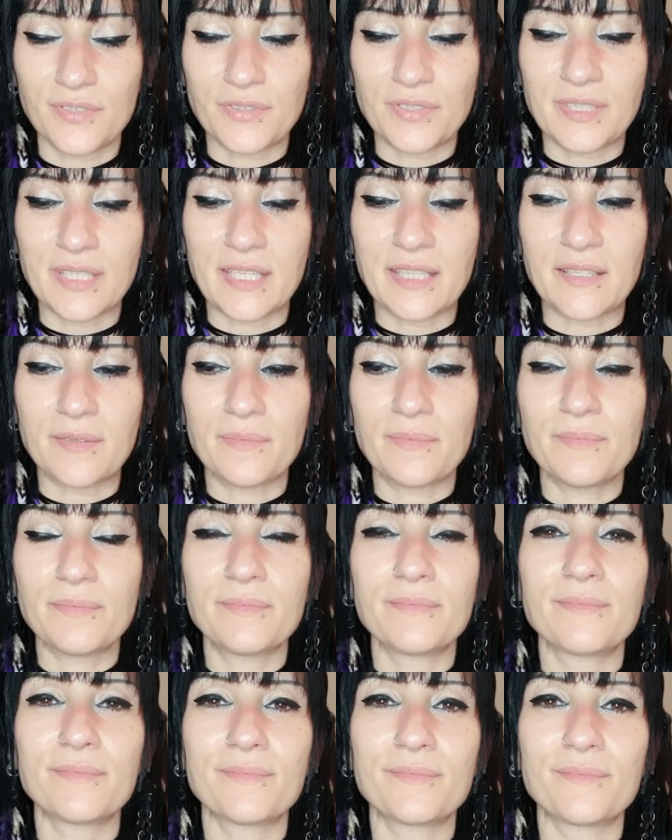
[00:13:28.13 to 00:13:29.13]
you see them
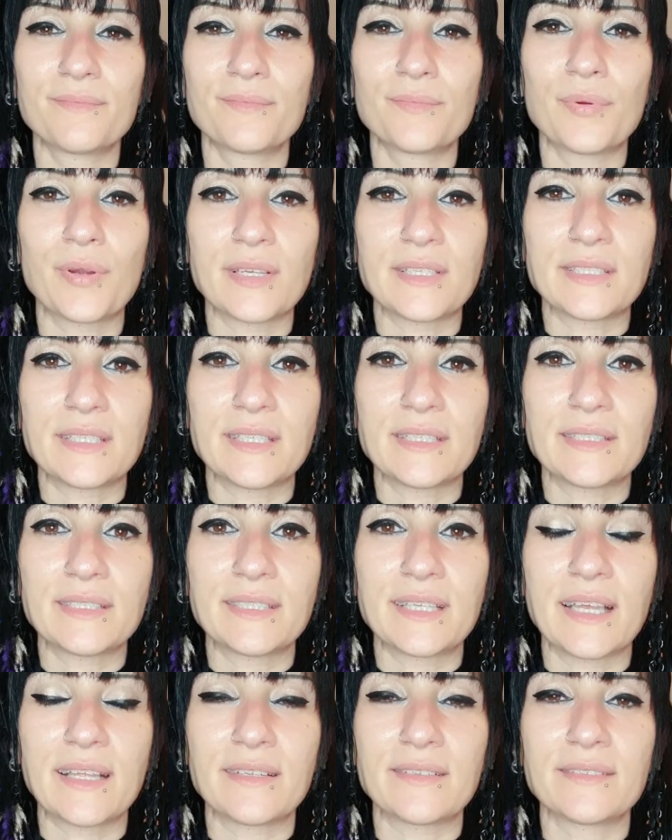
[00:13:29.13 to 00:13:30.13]
pressing
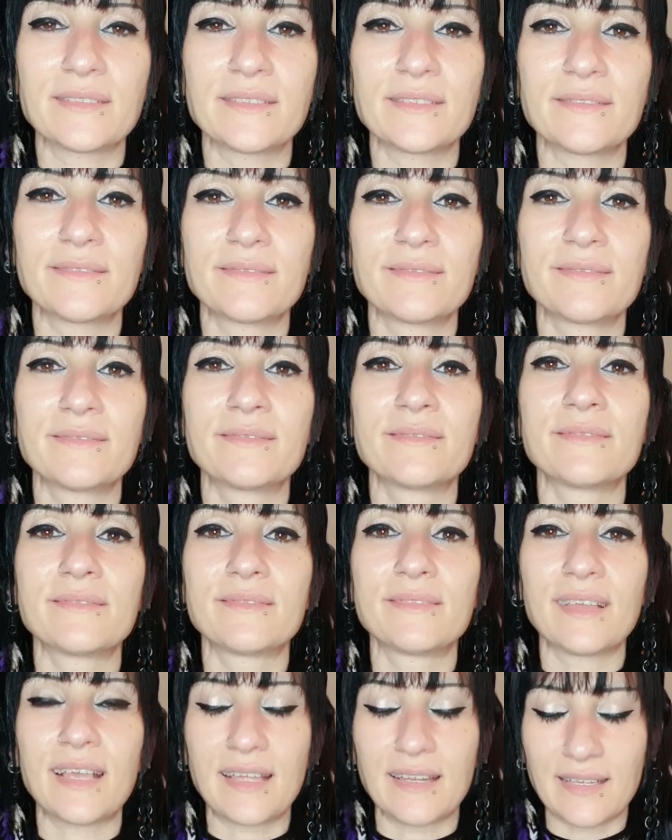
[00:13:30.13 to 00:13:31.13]
send
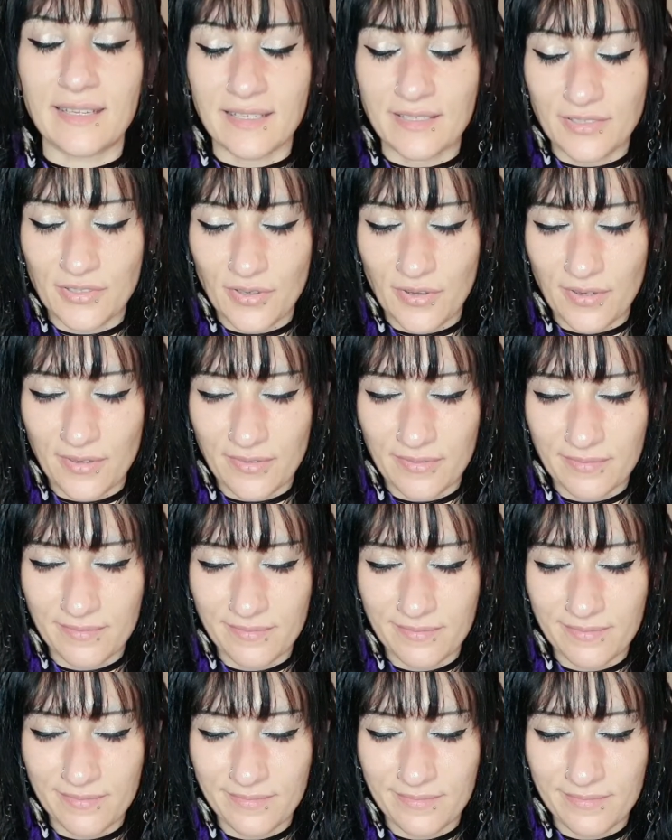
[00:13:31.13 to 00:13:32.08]
and it is gone.